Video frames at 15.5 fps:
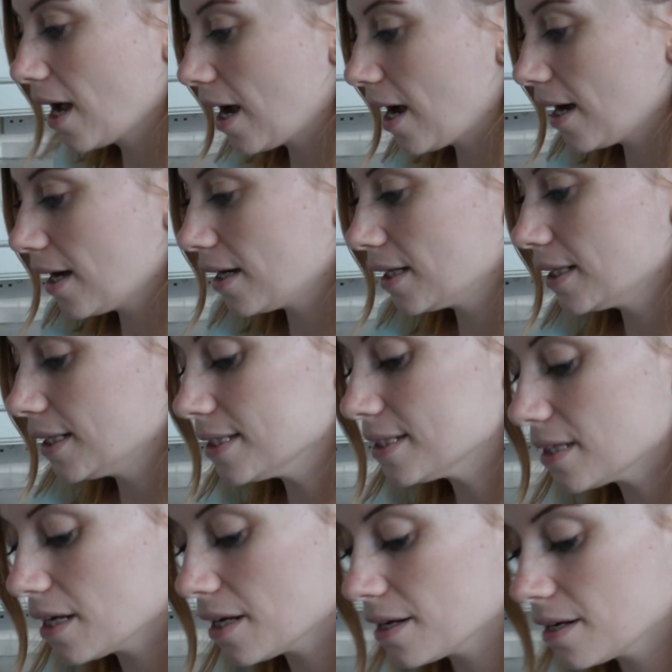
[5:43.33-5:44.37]
And
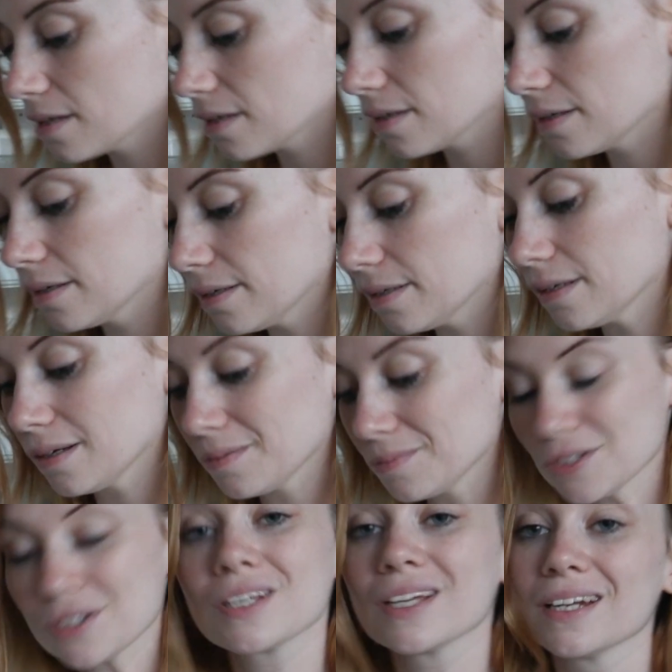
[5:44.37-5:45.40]

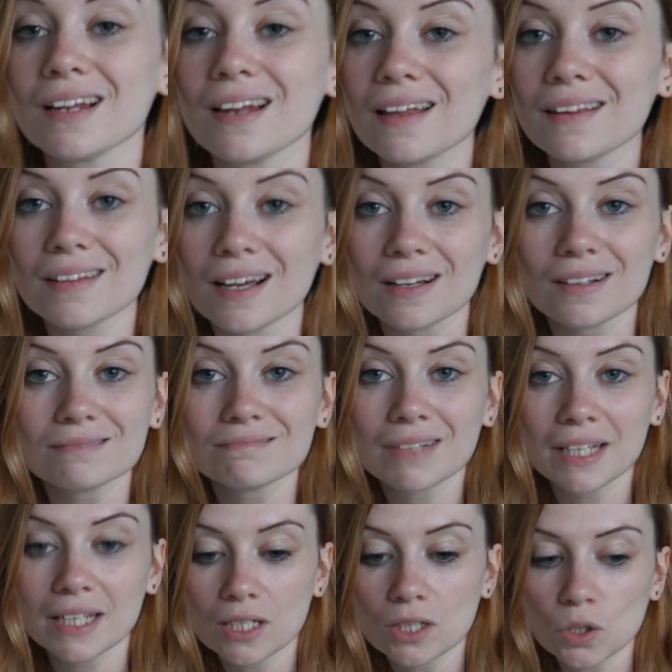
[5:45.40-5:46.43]
just gonna let that
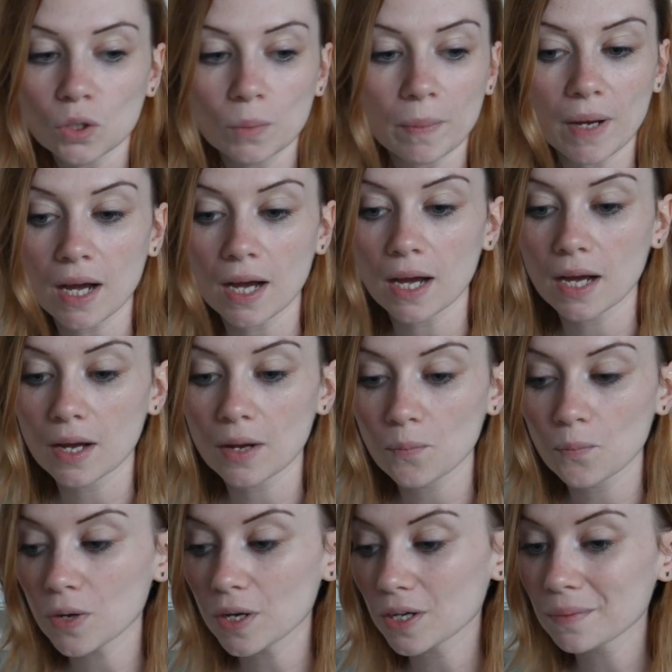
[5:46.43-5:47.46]
heat up,
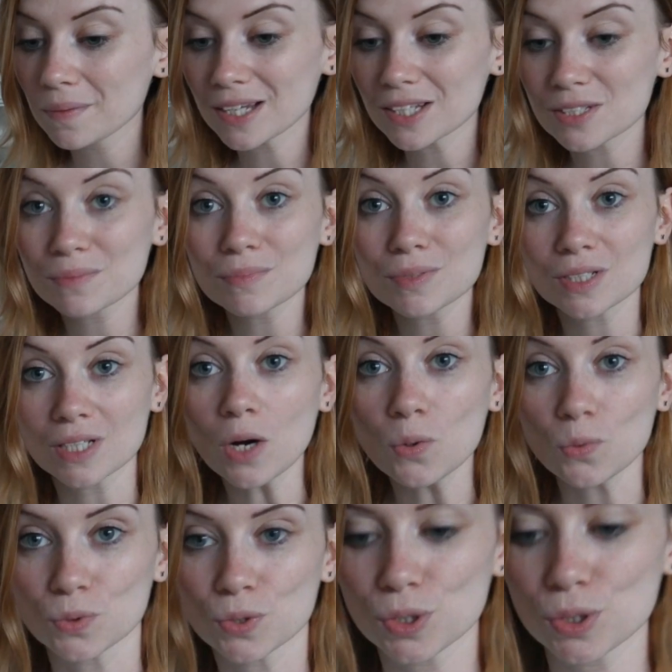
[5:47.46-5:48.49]
and we're gonna make some
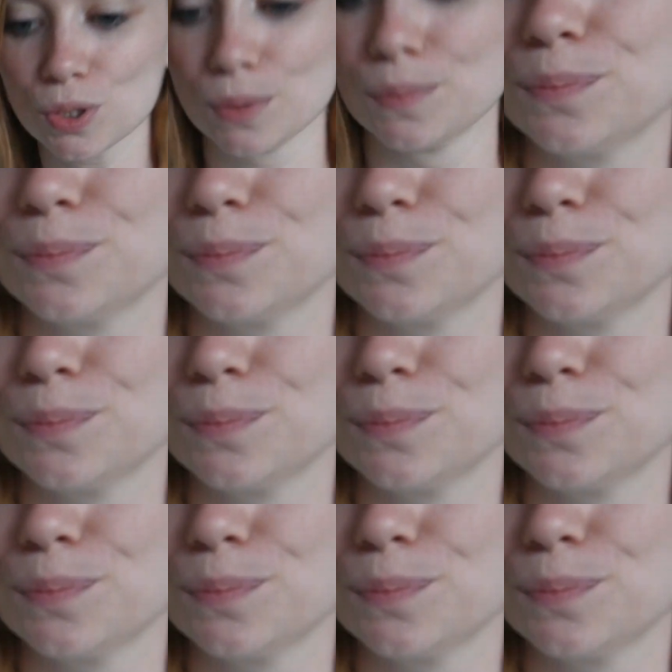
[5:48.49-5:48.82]
sauce.